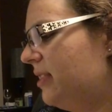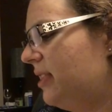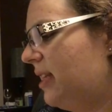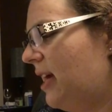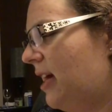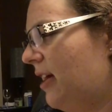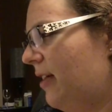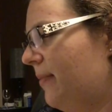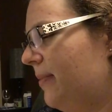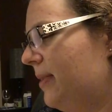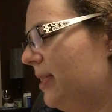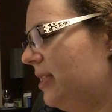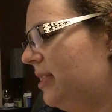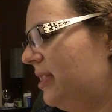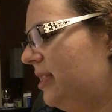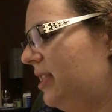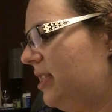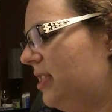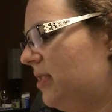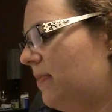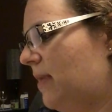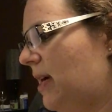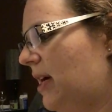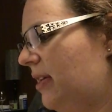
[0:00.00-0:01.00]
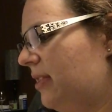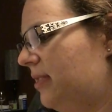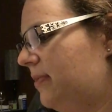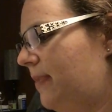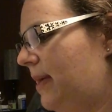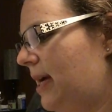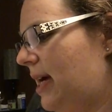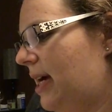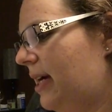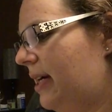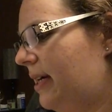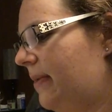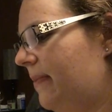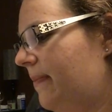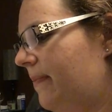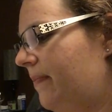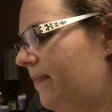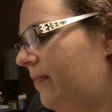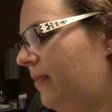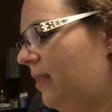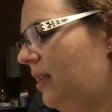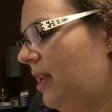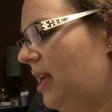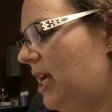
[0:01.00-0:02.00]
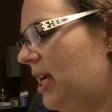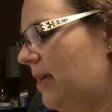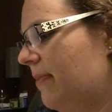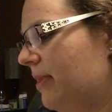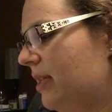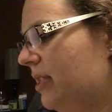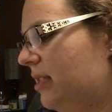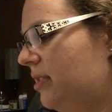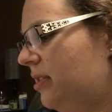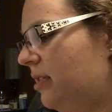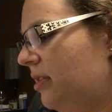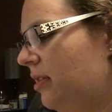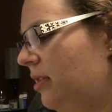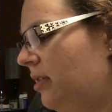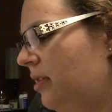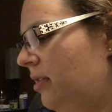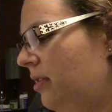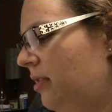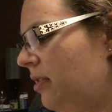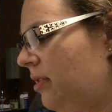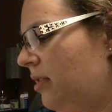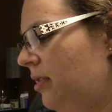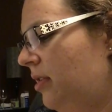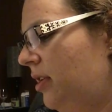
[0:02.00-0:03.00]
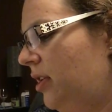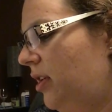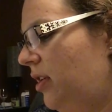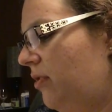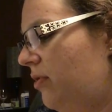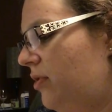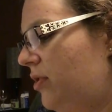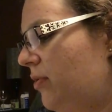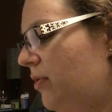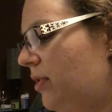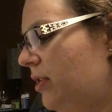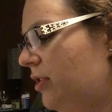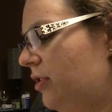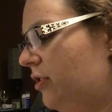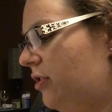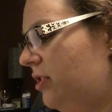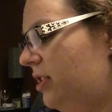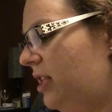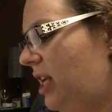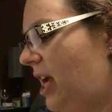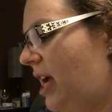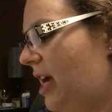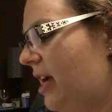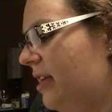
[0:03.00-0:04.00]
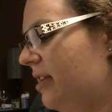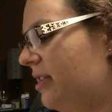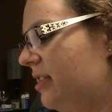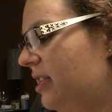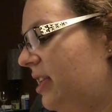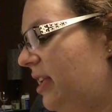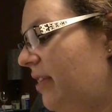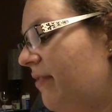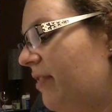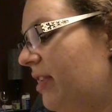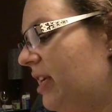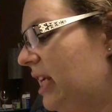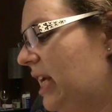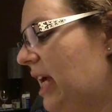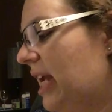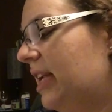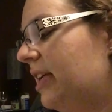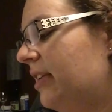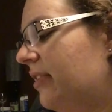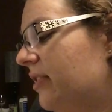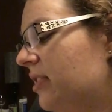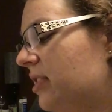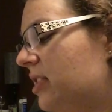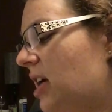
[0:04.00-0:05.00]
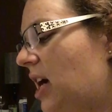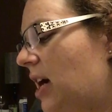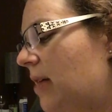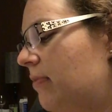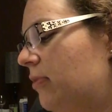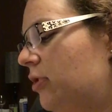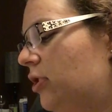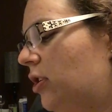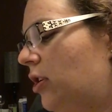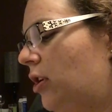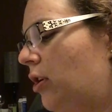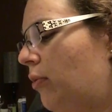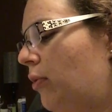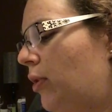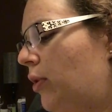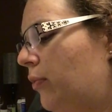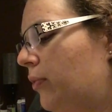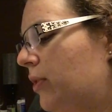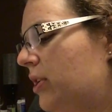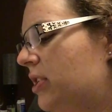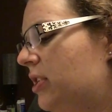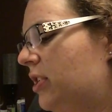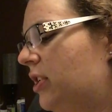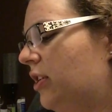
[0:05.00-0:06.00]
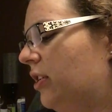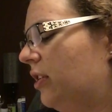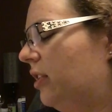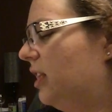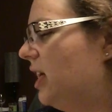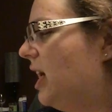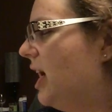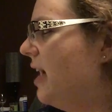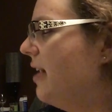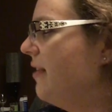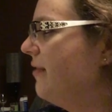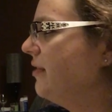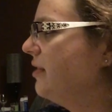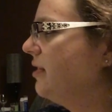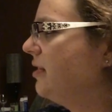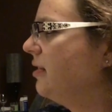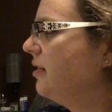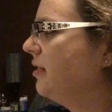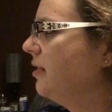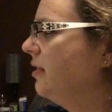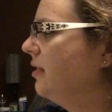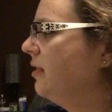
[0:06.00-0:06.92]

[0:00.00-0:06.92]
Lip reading: at Albus, he smiles back. Amos. You do understand, even getting the time turner will risk your lives.